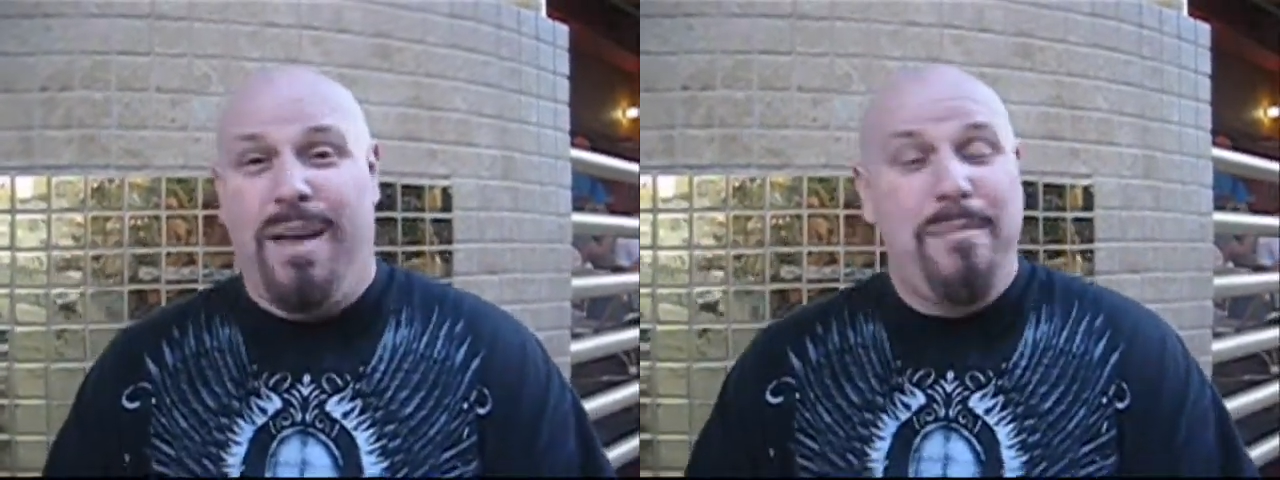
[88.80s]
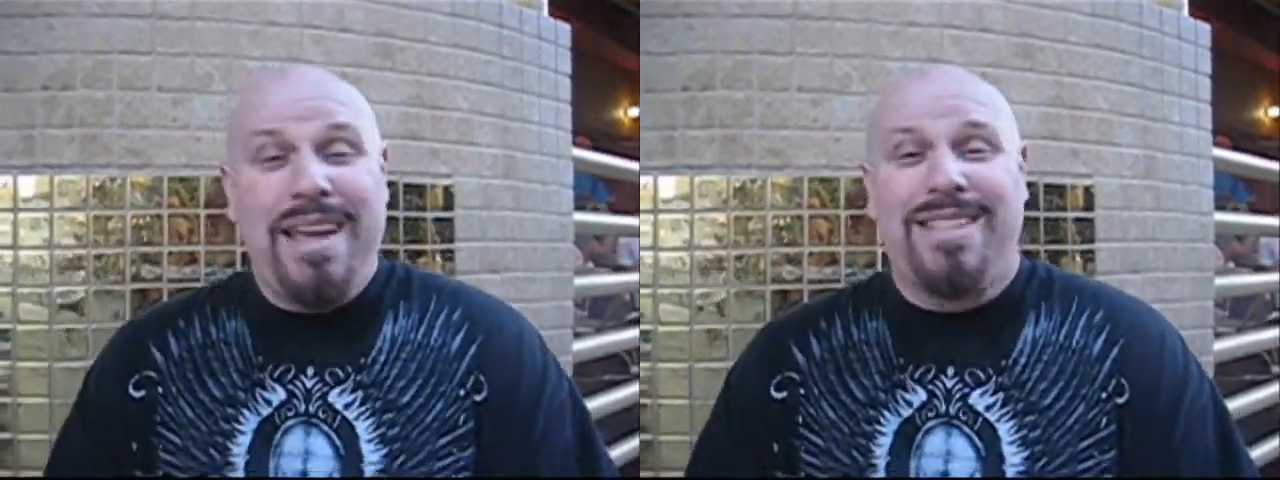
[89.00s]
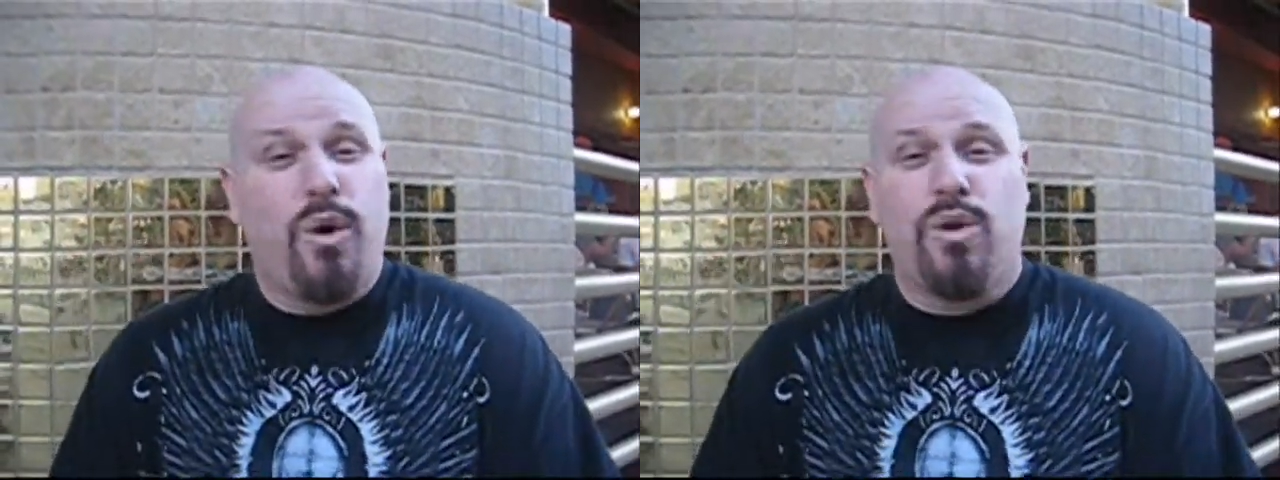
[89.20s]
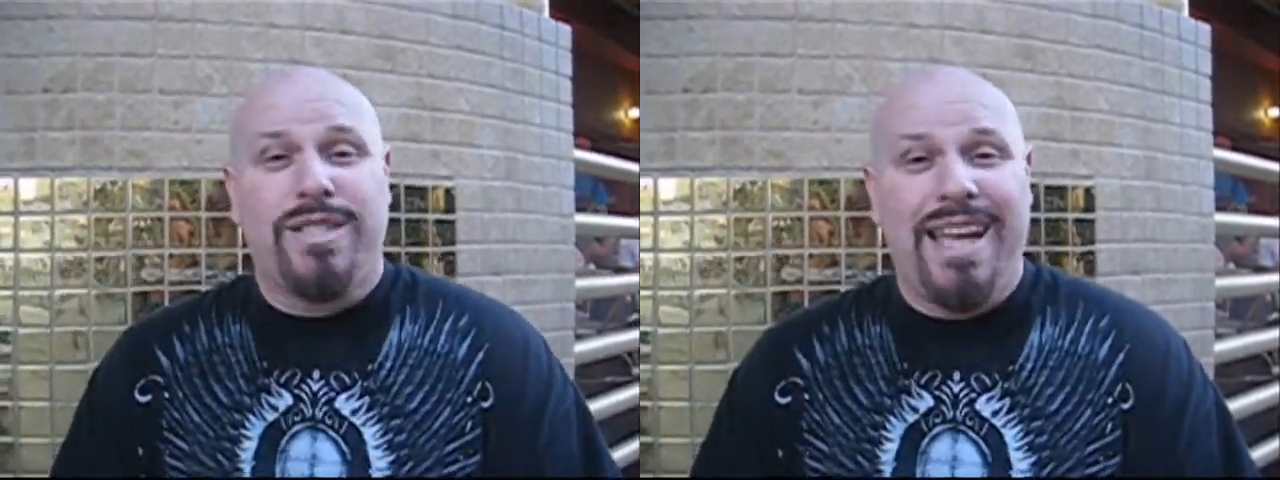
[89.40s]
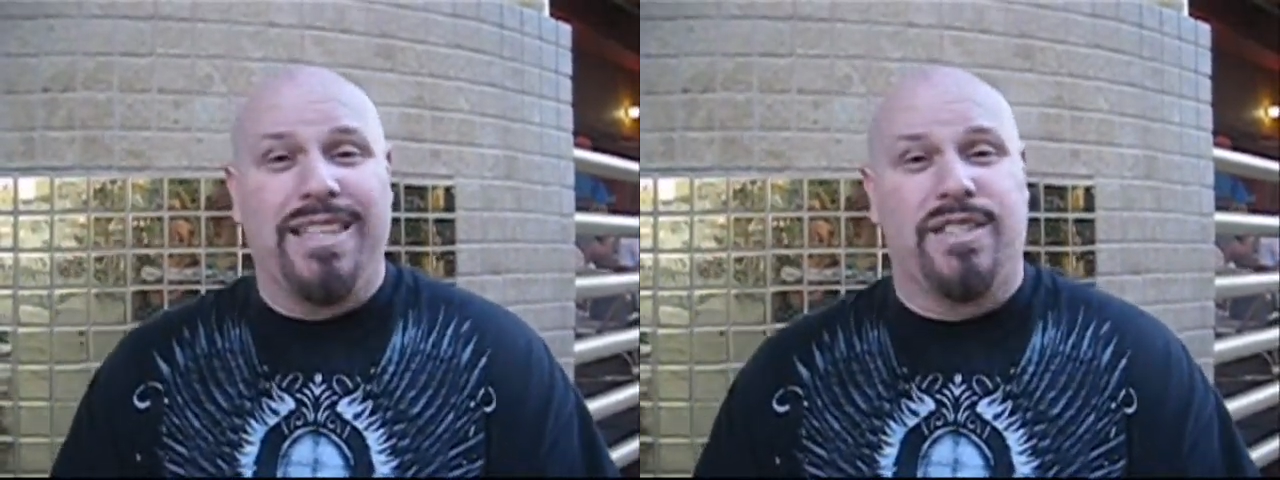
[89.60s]
It makes total
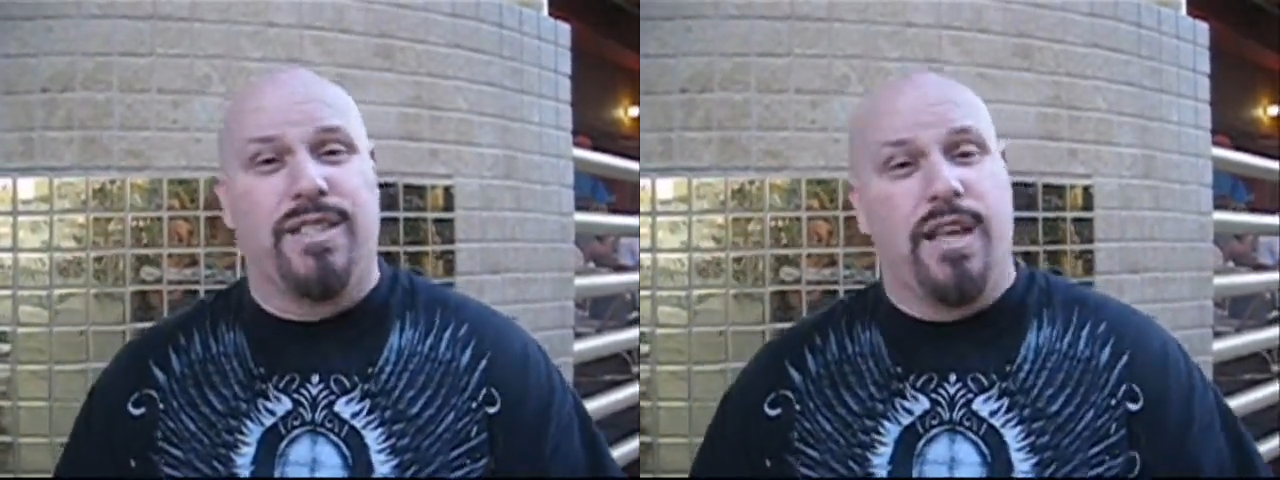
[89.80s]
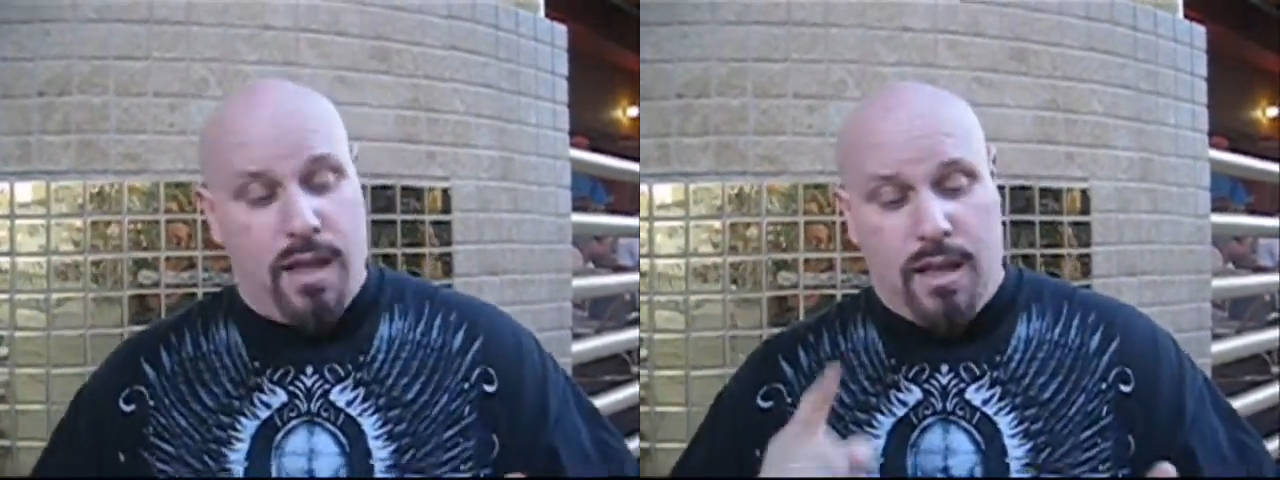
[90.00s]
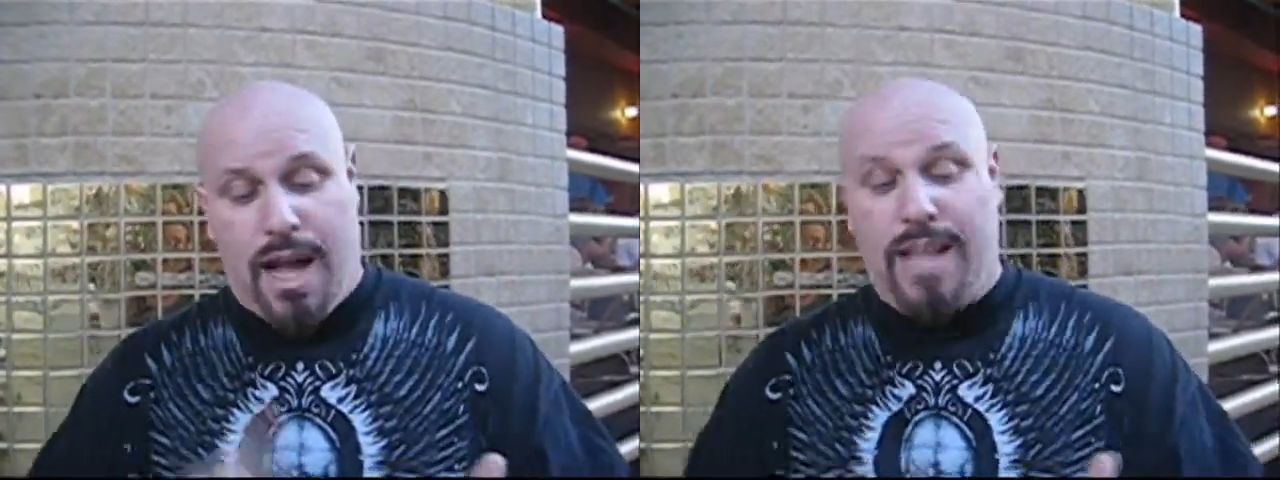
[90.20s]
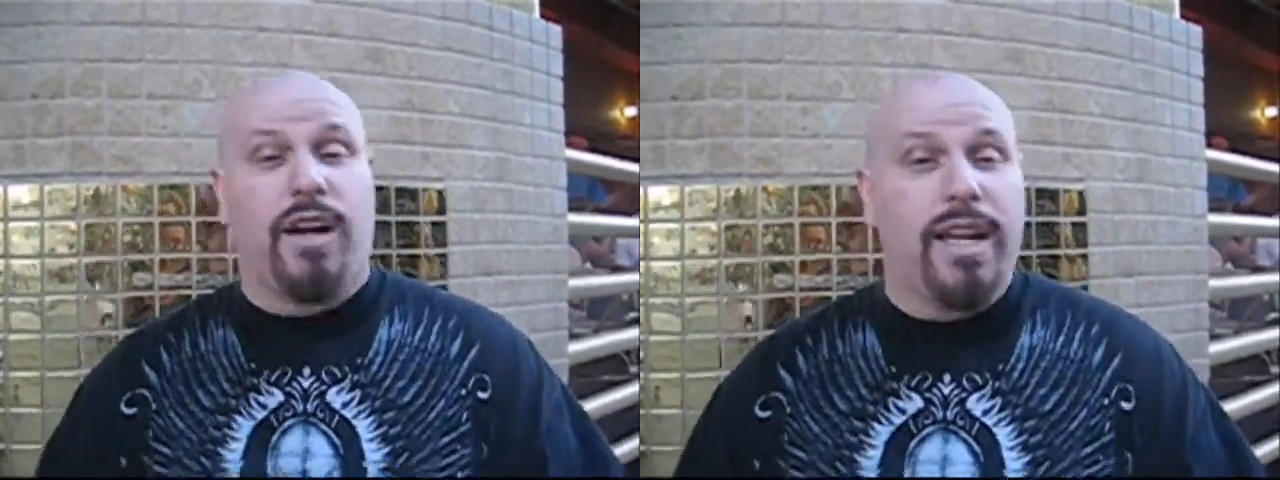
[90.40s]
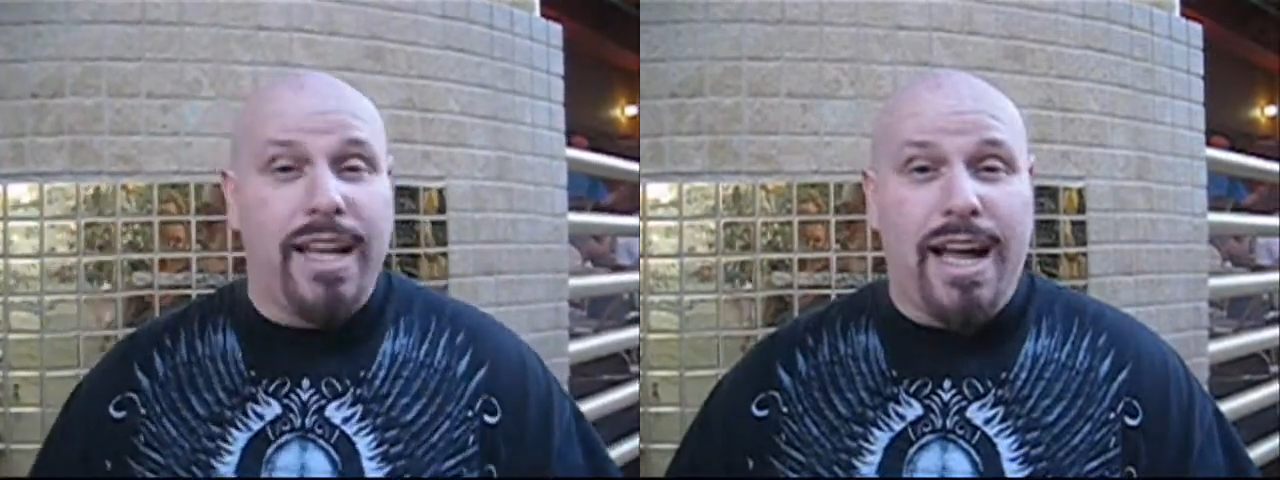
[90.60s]
sense. Hot
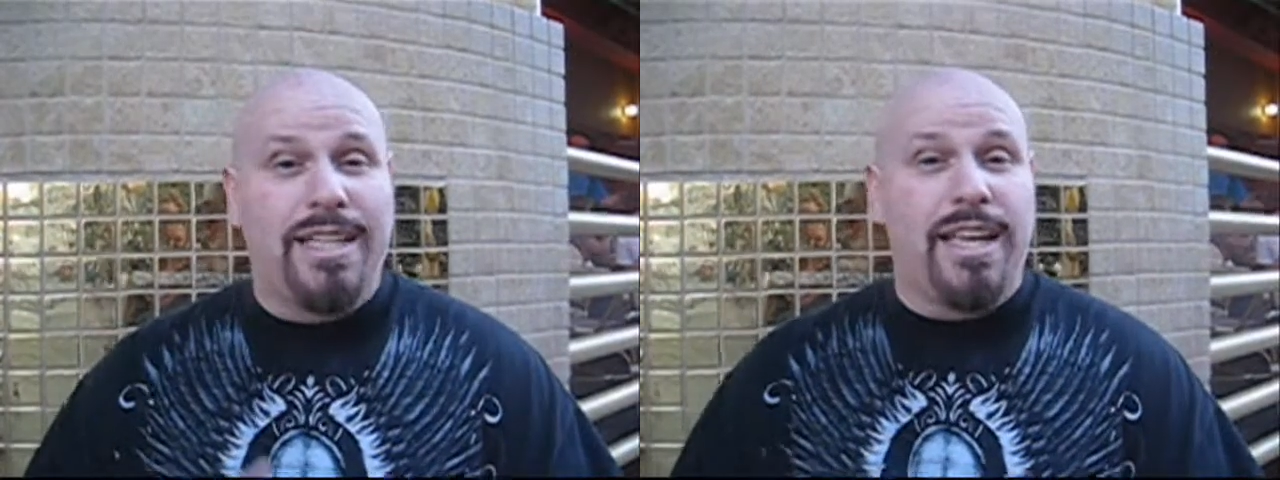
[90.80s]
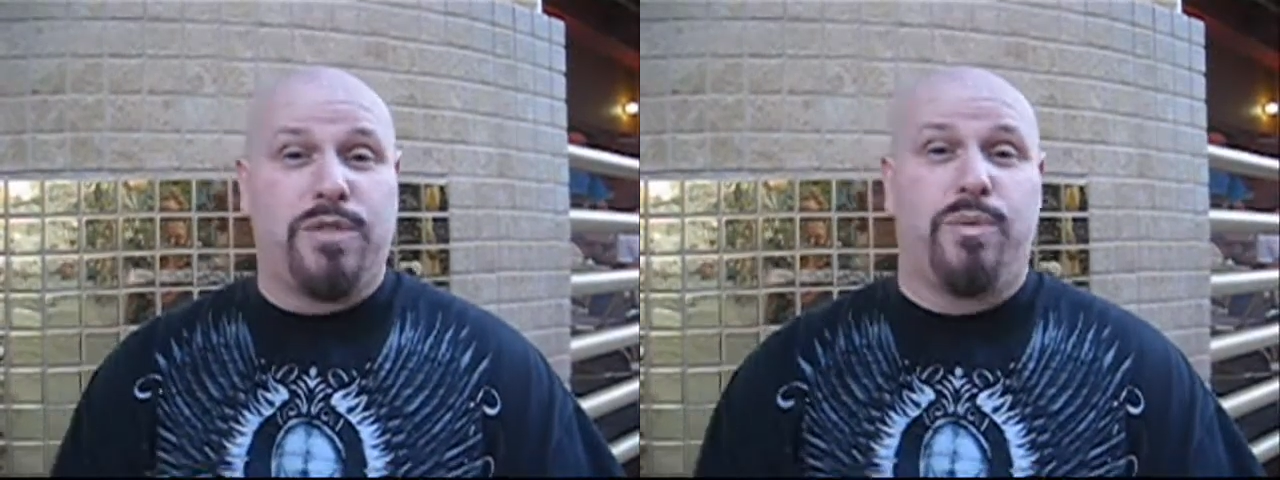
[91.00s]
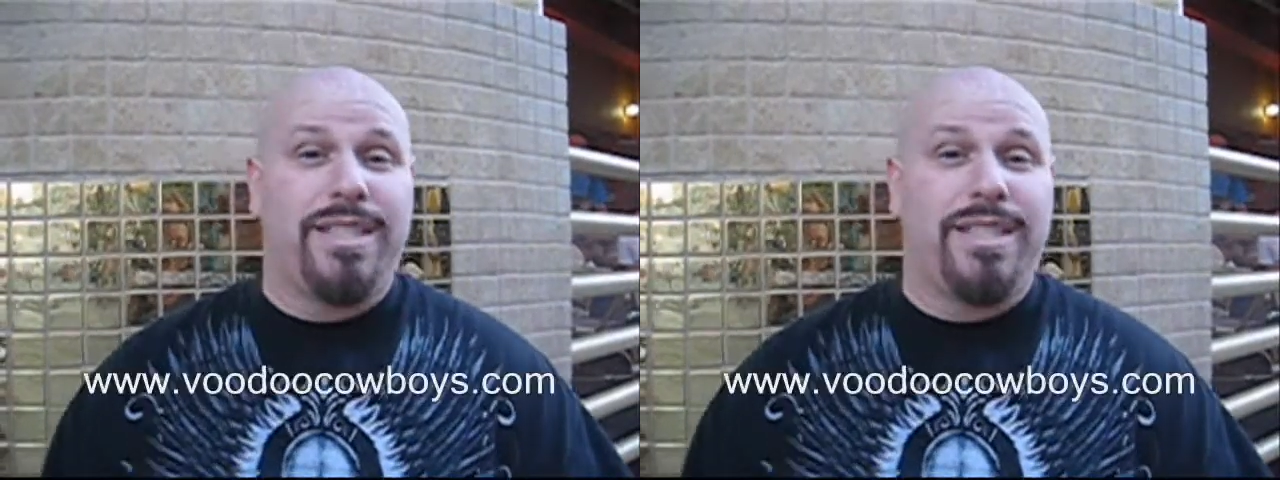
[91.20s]
dog eating contest,